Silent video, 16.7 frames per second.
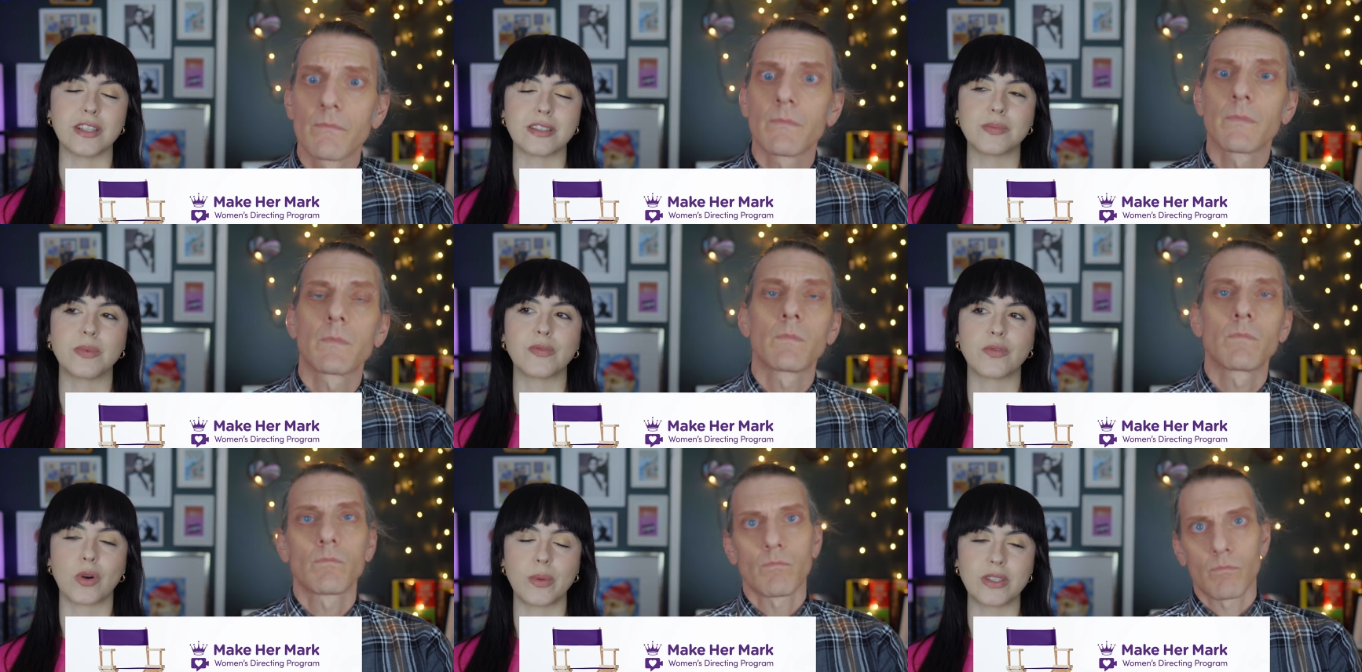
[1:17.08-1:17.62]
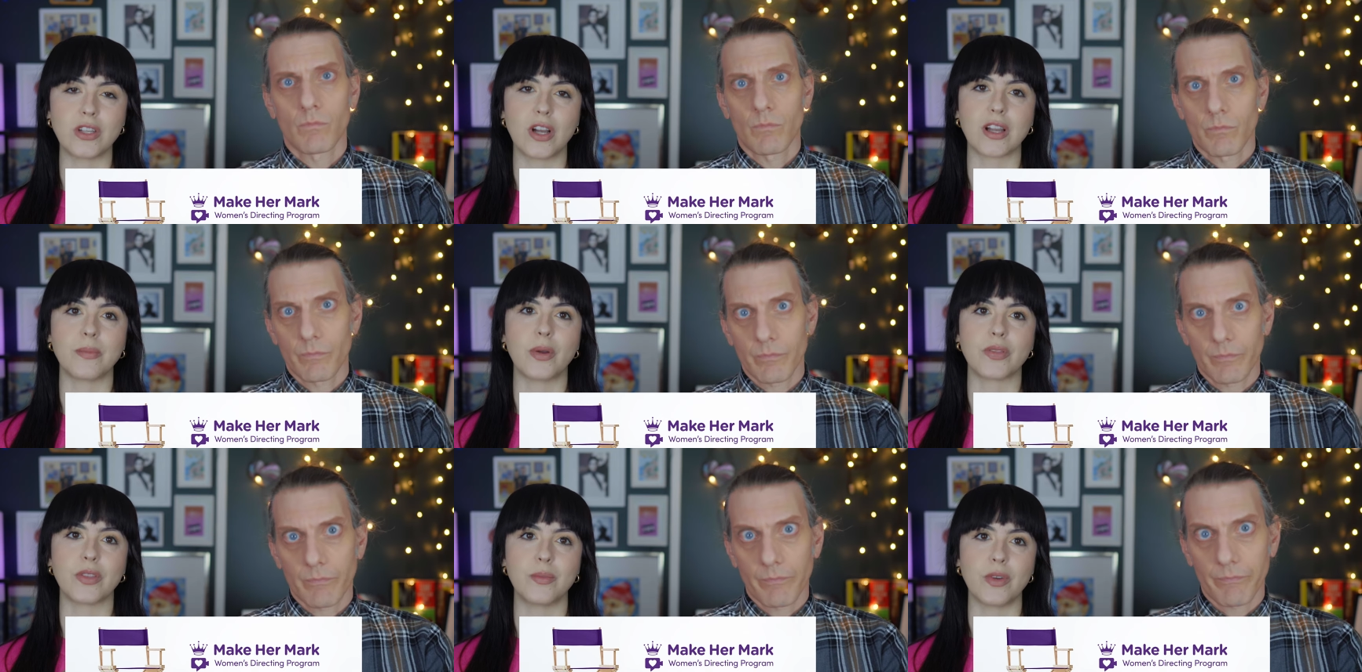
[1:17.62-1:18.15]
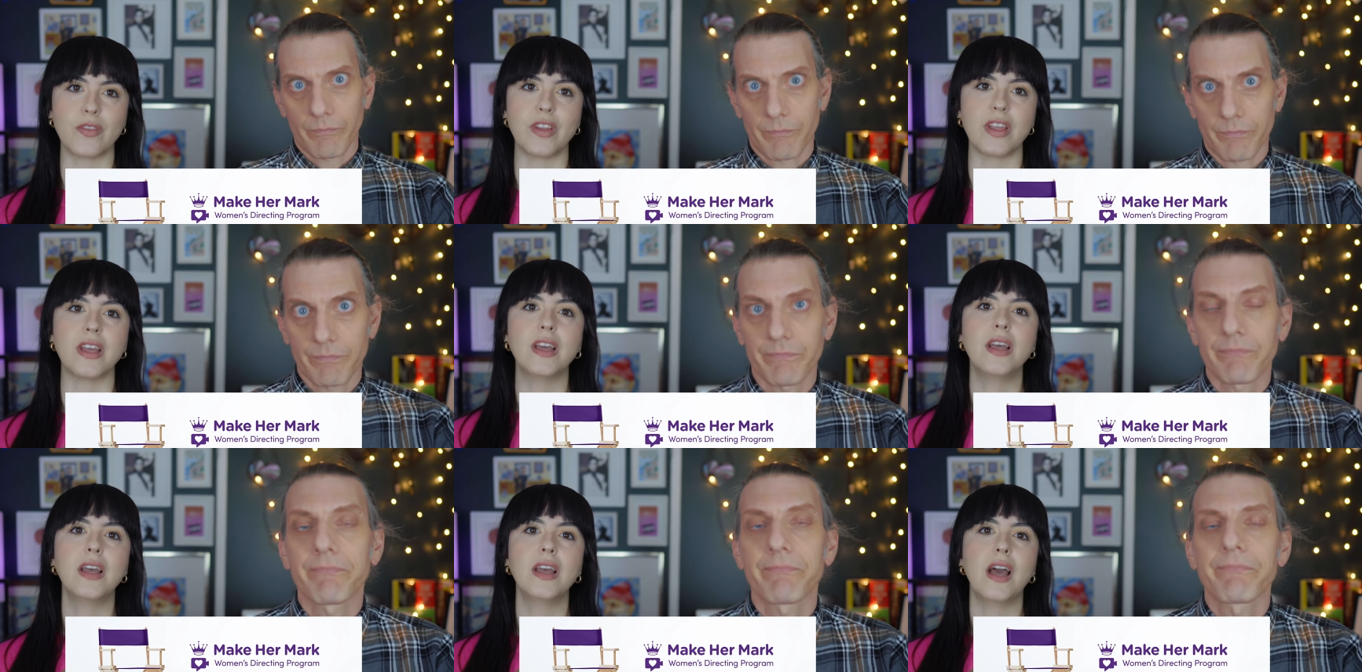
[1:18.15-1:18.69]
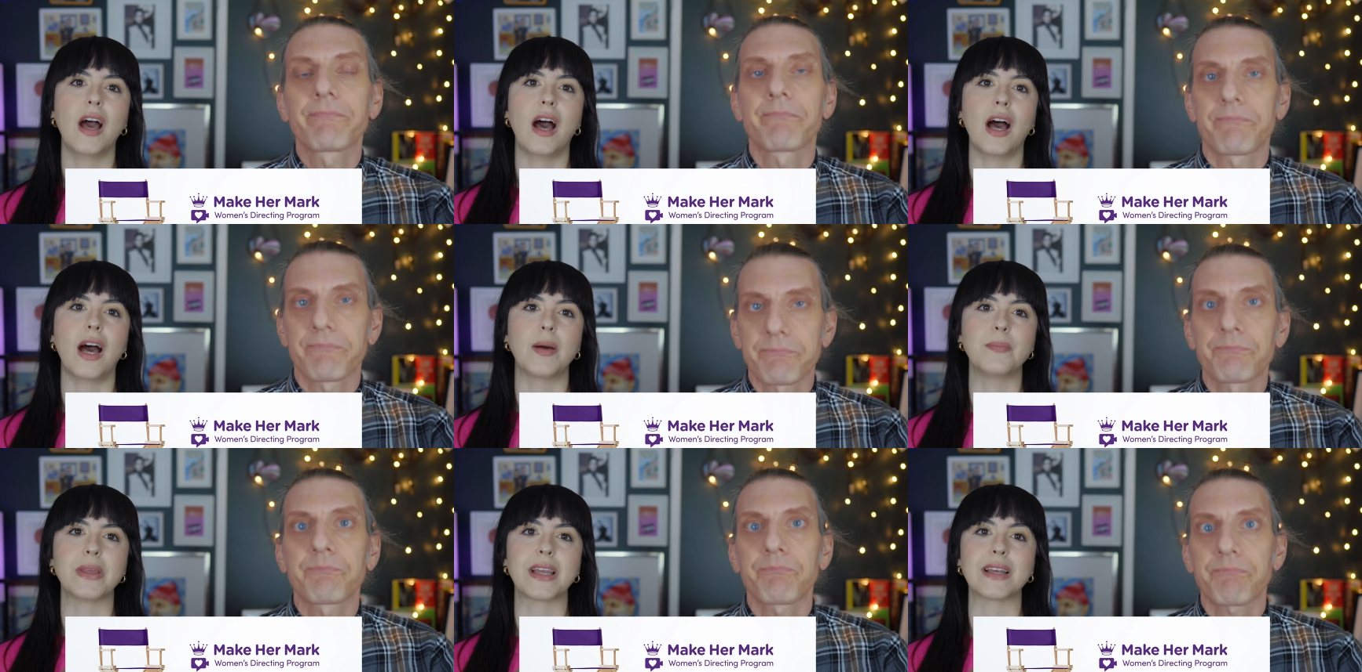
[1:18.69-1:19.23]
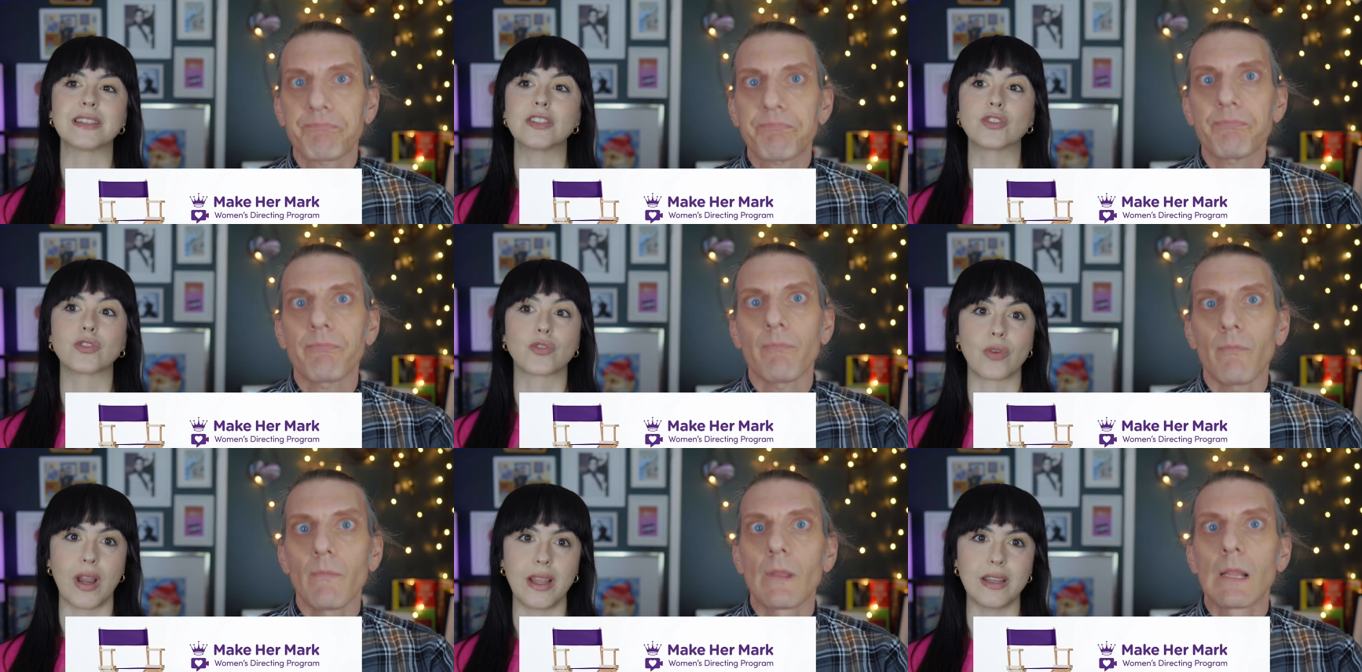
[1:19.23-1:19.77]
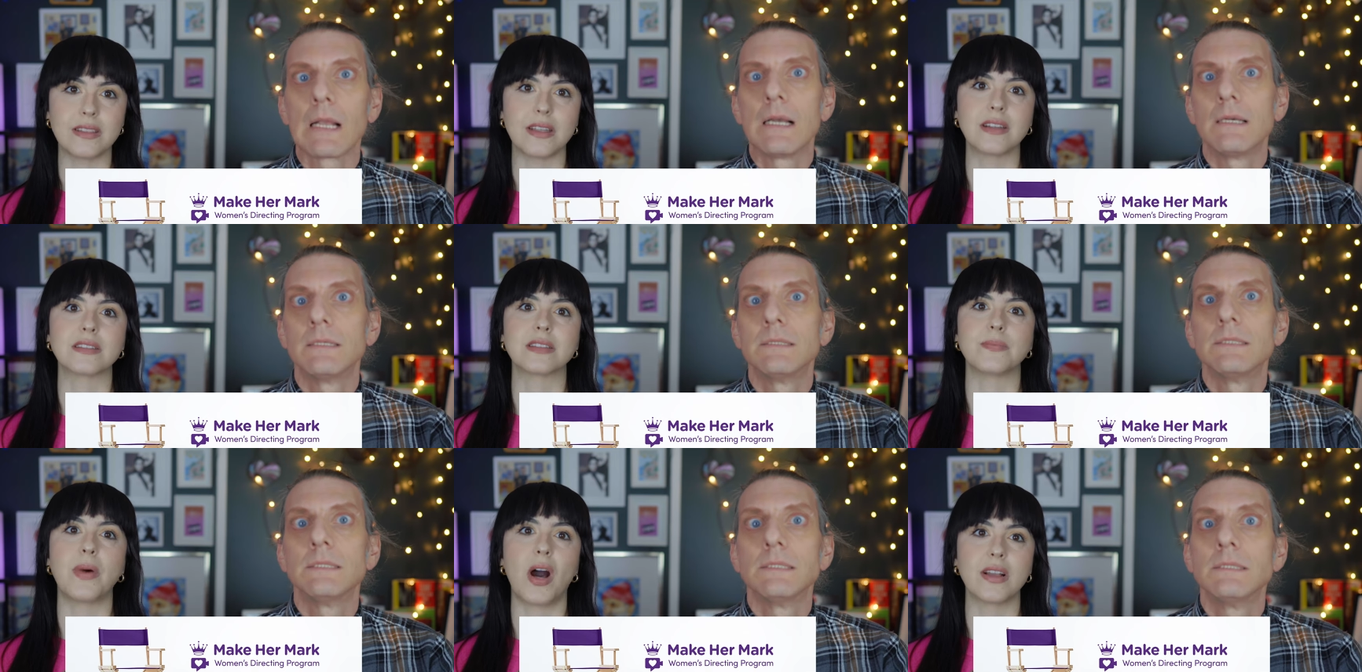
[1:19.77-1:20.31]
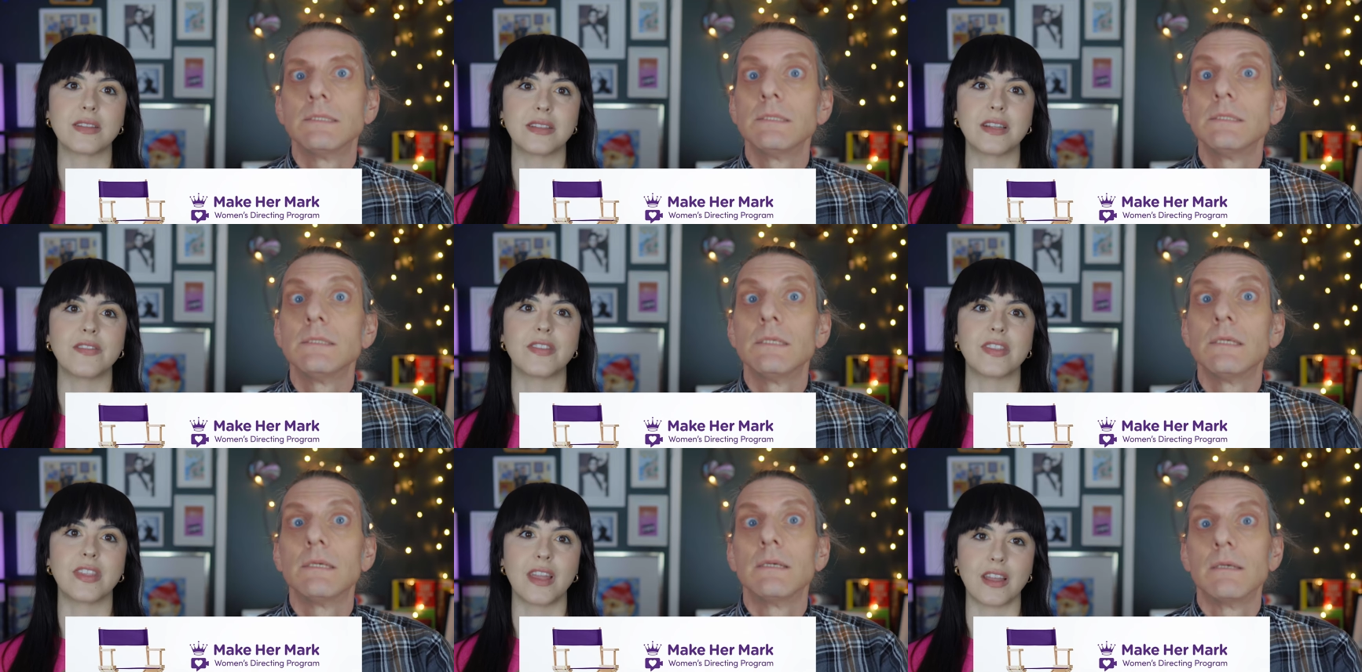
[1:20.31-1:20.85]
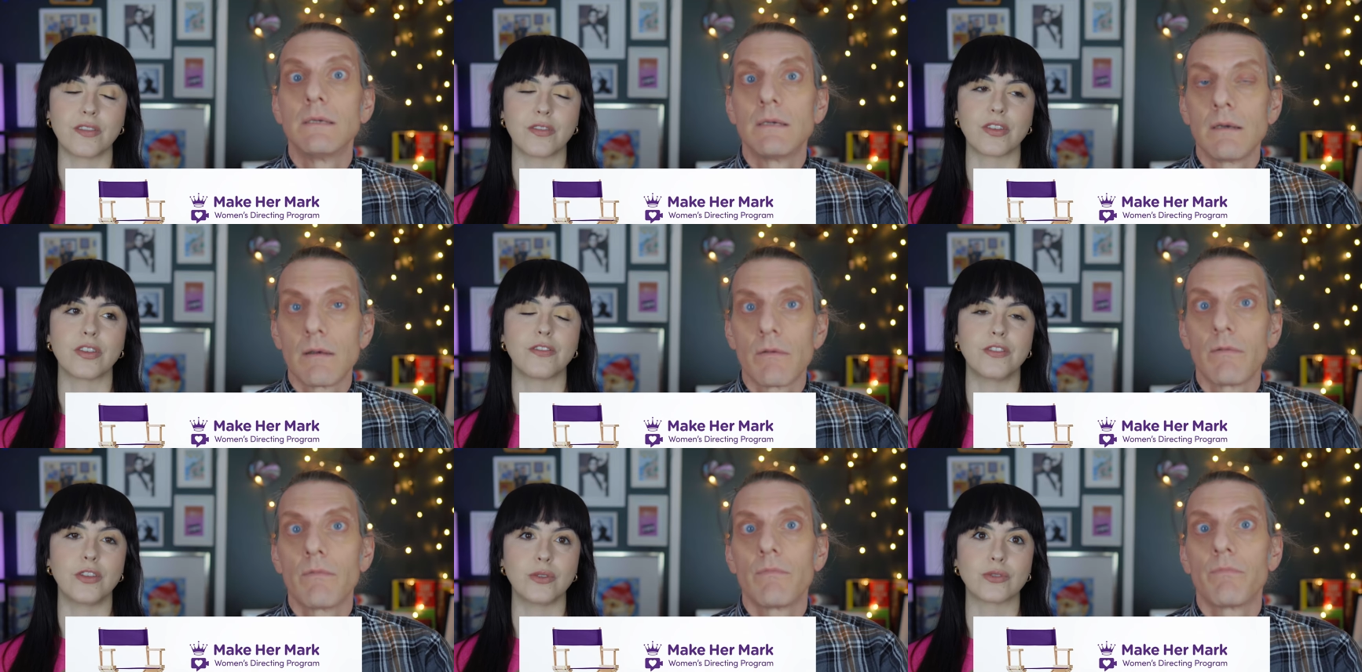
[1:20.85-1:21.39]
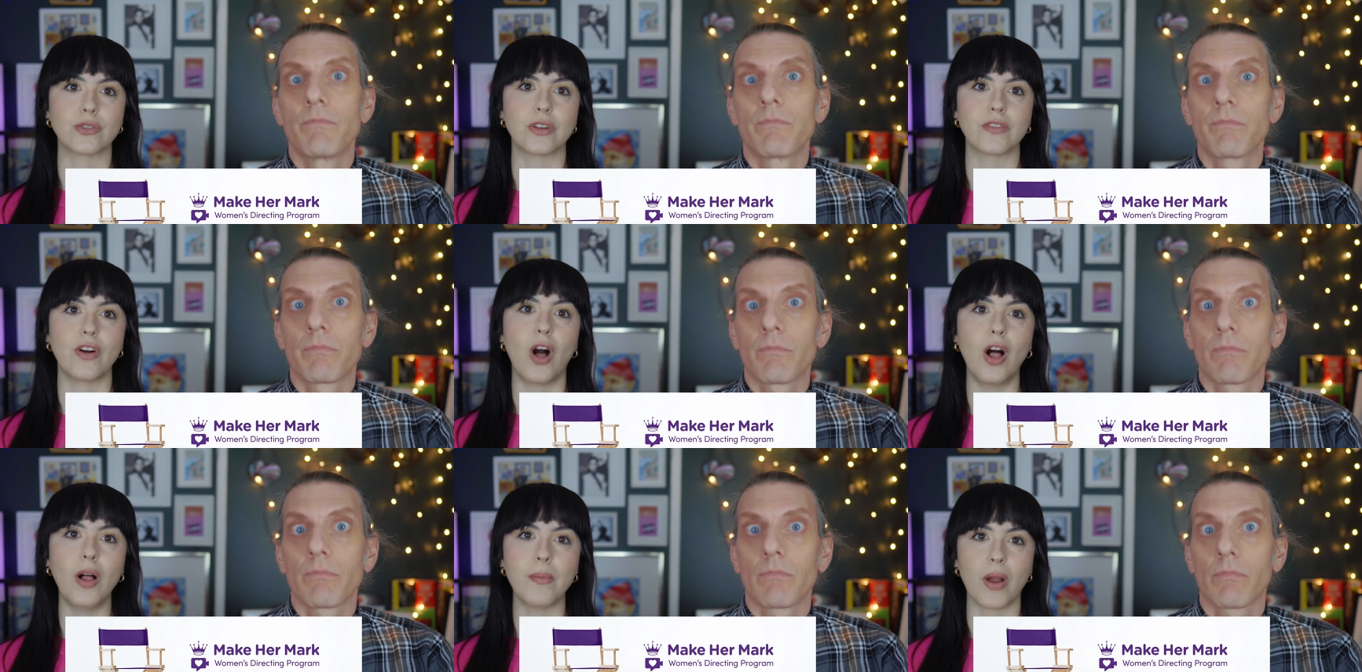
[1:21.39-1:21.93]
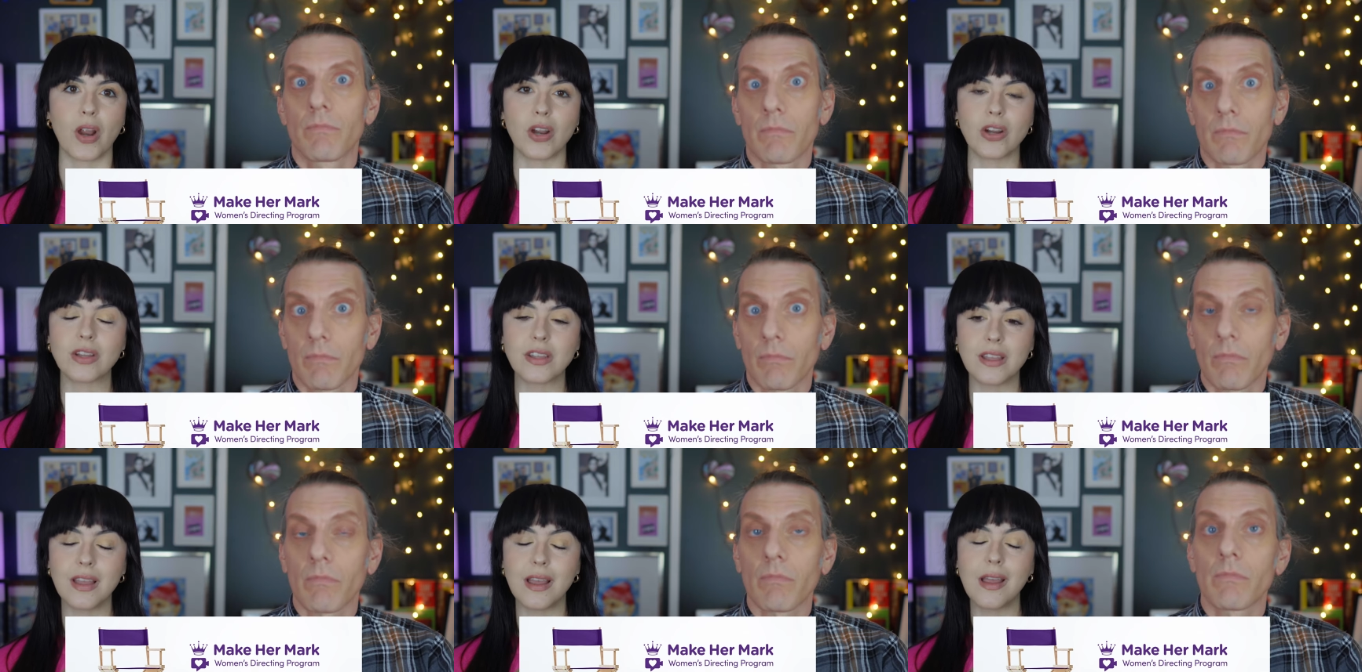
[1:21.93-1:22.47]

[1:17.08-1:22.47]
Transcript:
Speaker 1: this before we talk about the movie um, because it's great and it's a positive thing for the future of Hallmark.